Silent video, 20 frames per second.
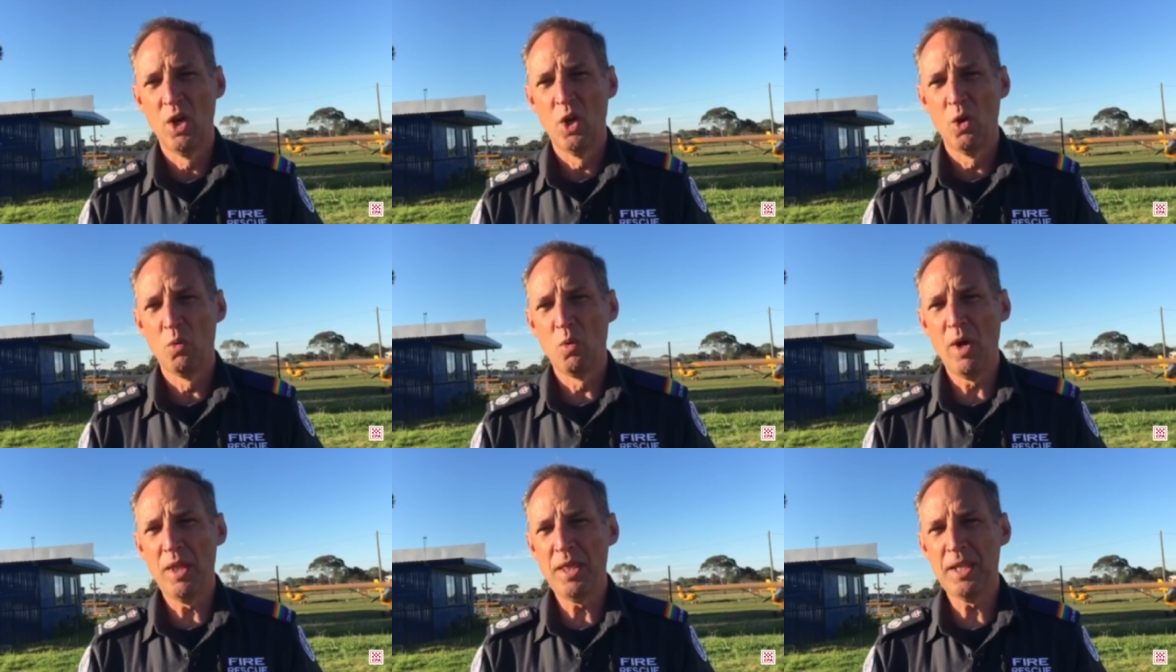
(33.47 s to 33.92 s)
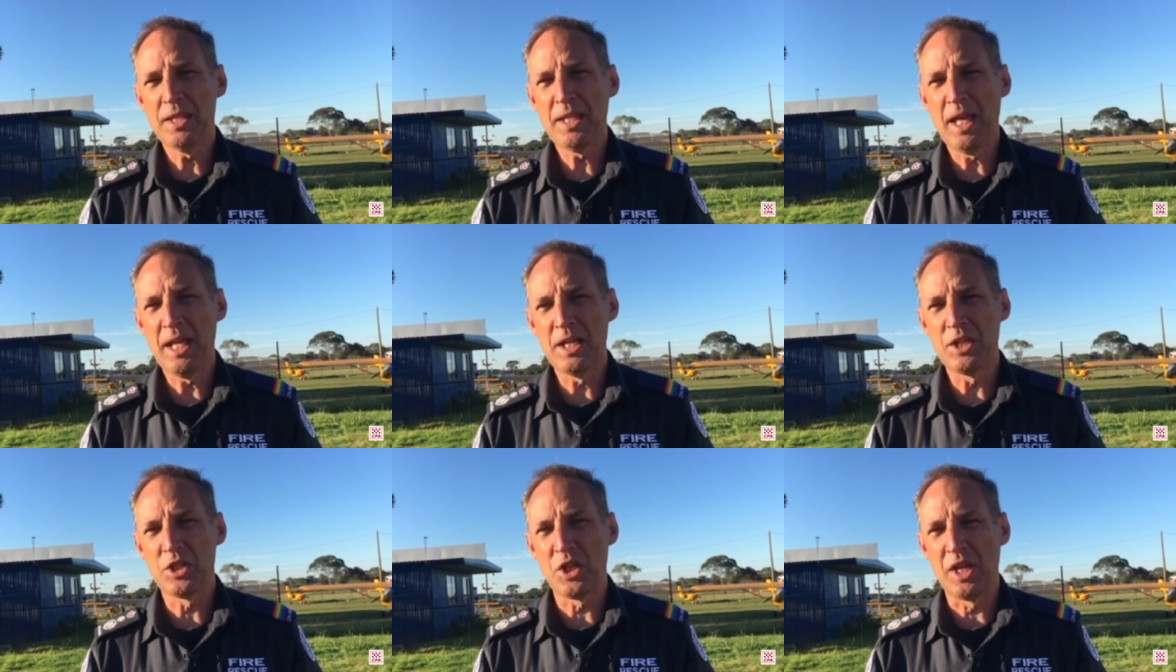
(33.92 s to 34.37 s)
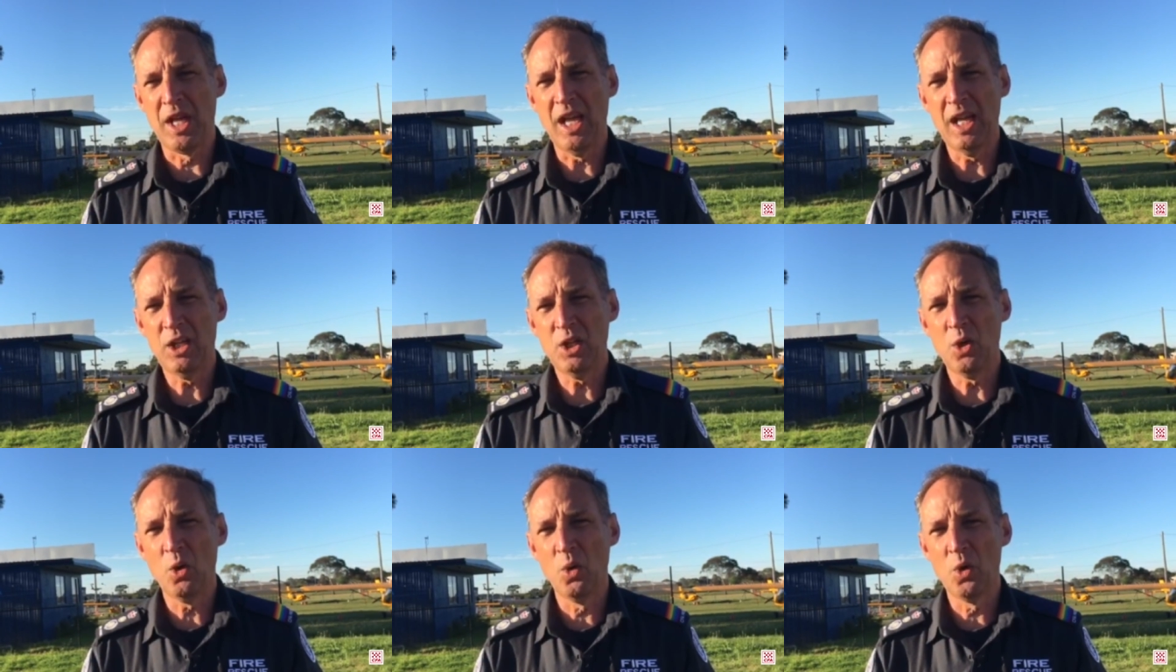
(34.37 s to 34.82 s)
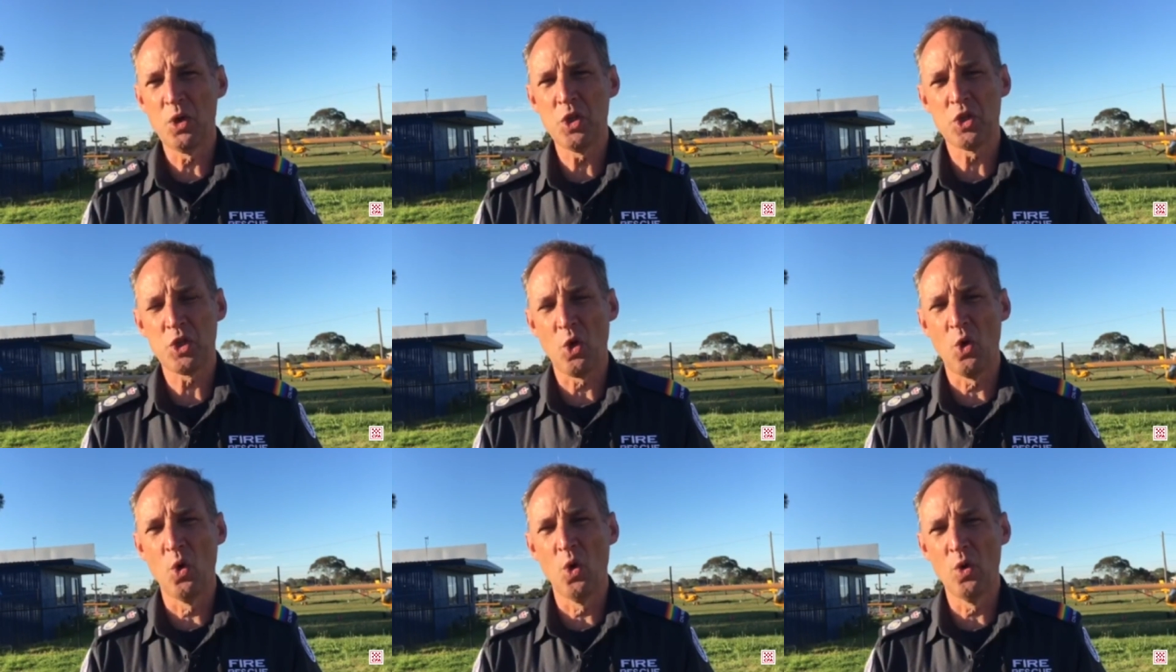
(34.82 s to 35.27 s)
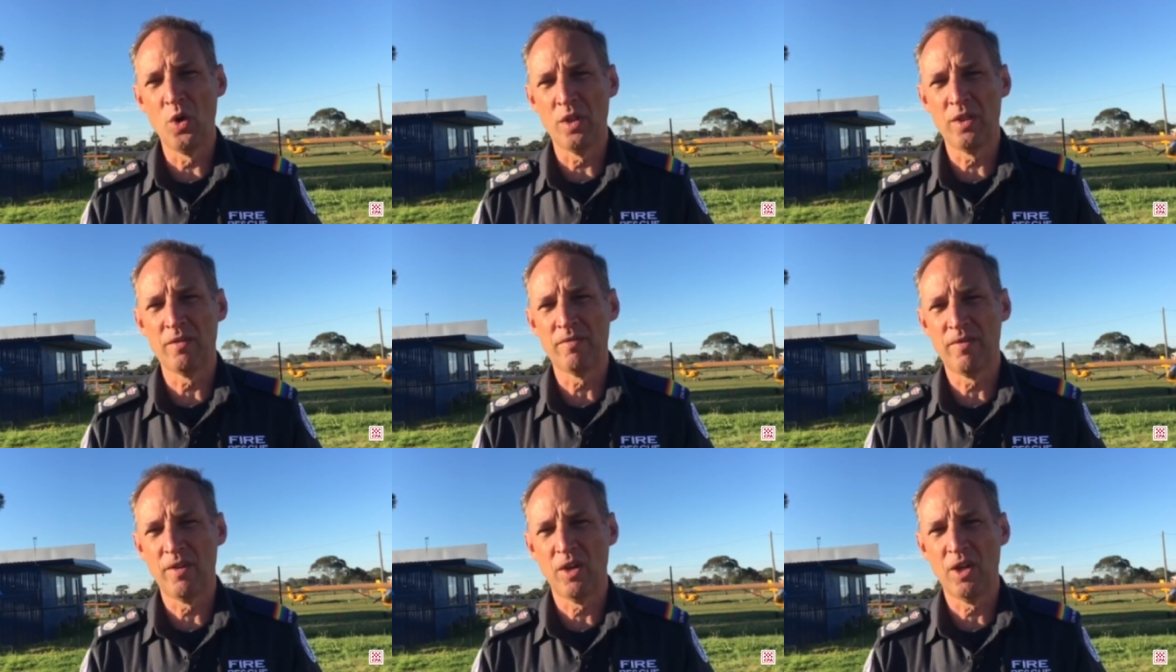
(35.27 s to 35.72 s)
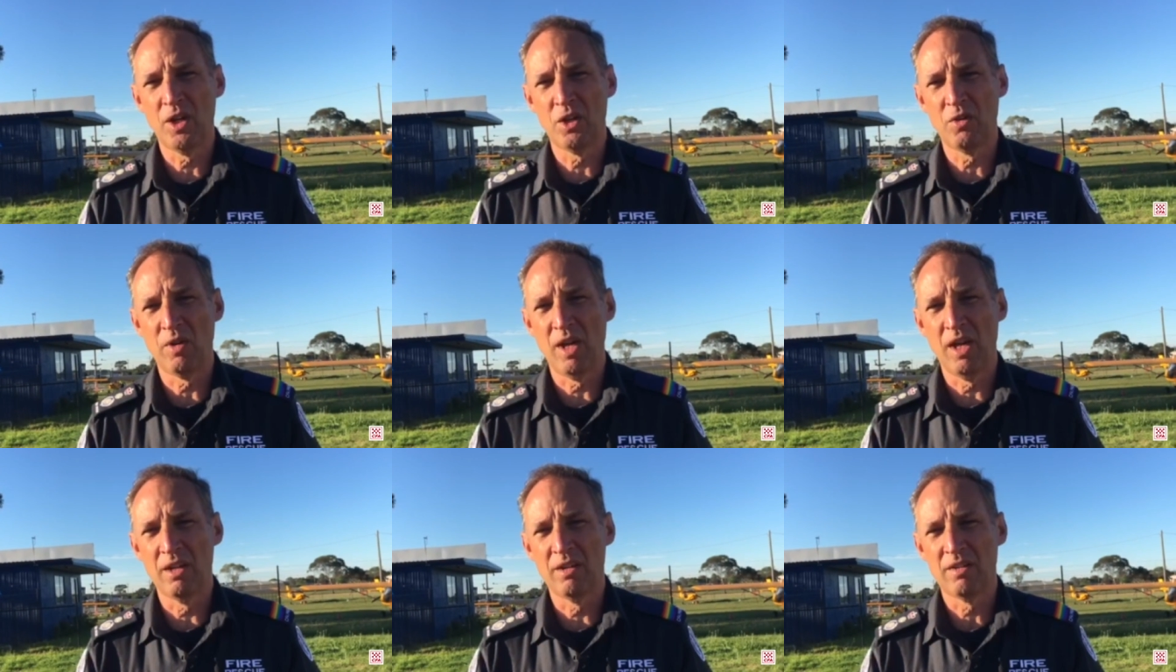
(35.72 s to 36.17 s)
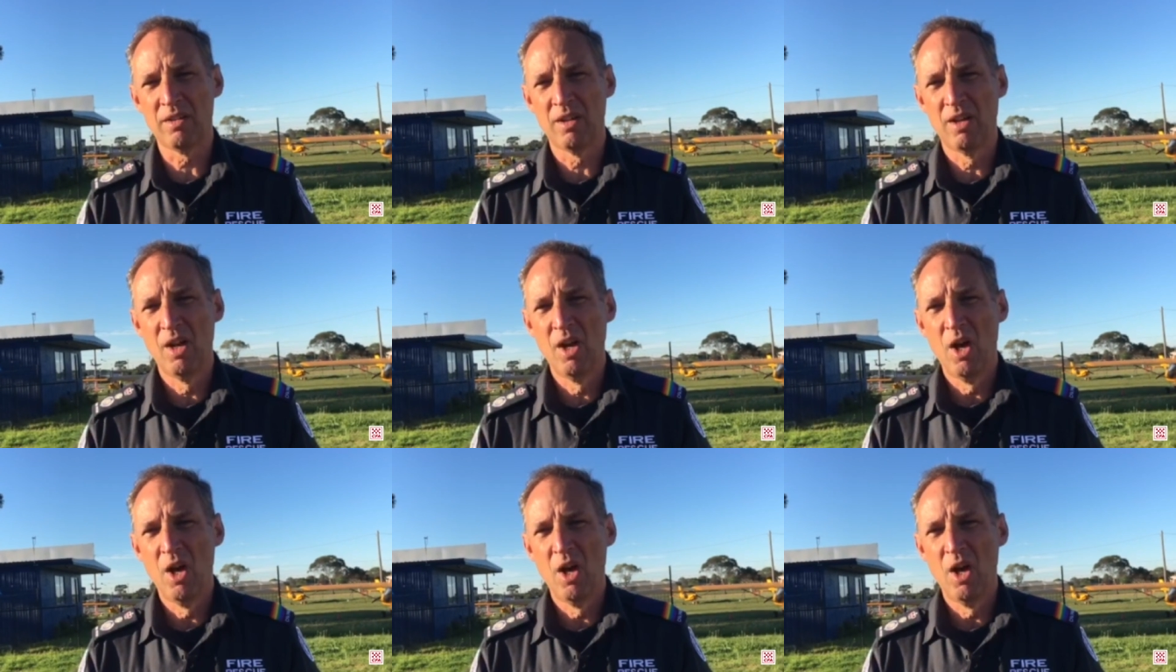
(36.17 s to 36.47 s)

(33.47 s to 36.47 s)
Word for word: whether that is at headquarters or on the fire ground.